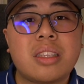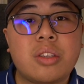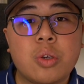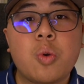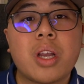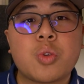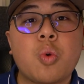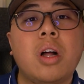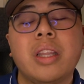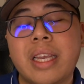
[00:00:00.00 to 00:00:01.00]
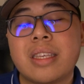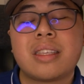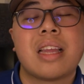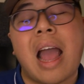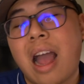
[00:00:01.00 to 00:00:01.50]
do as well
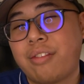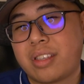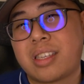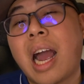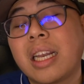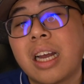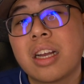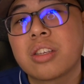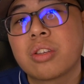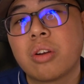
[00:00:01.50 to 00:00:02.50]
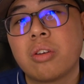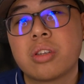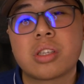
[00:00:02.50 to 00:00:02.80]
is to have a side hustle.